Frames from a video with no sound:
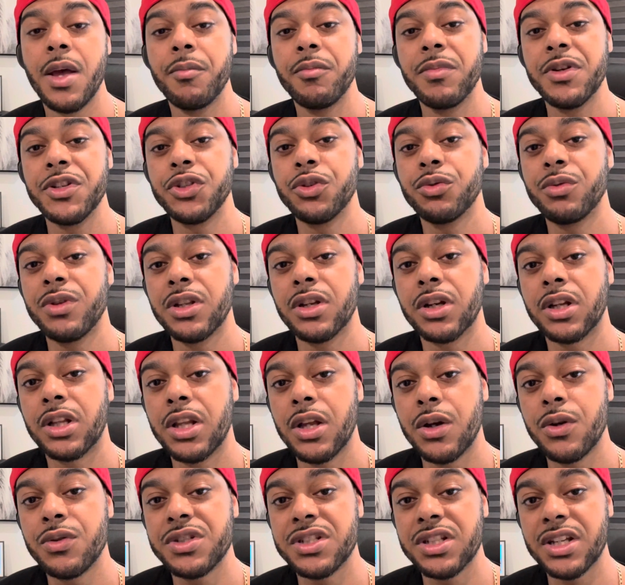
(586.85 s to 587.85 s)
But you either
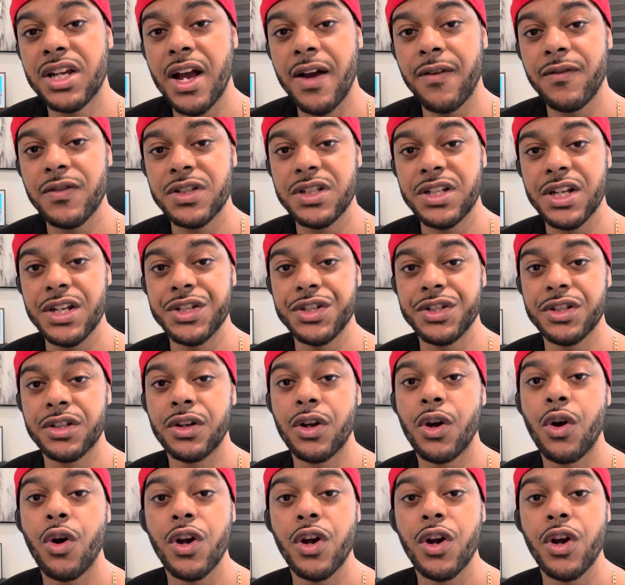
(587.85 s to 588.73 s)
closed the conversation